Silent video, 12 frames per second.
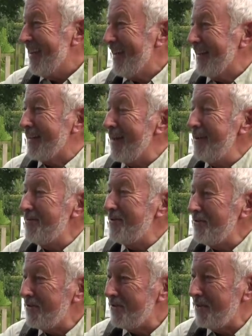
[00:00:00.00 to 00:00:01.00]
it came to
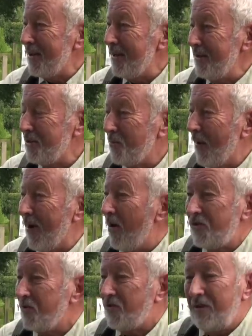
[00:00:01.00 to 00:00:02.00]
the stage when
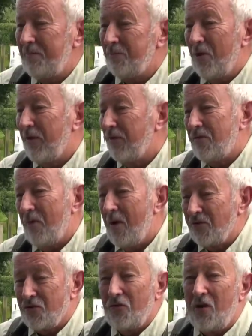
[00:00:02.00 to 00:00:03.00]
I just didn't bother to
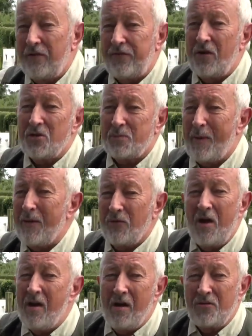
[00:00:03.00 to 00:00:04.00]
answer, or if I spoke,
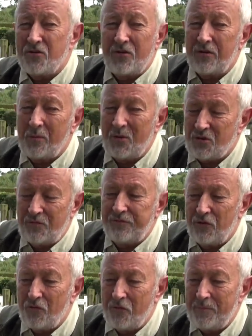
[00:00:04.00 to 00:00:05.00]
I answered the question
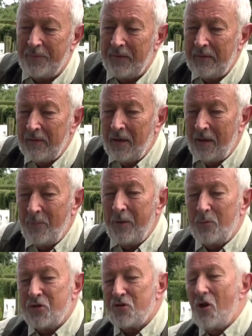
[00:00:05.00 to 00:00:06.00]
for him. And we
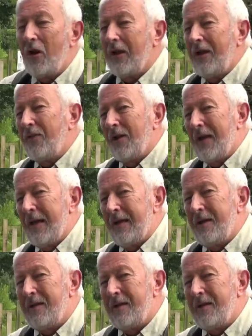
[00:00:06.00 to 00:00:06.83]
were trolling in the late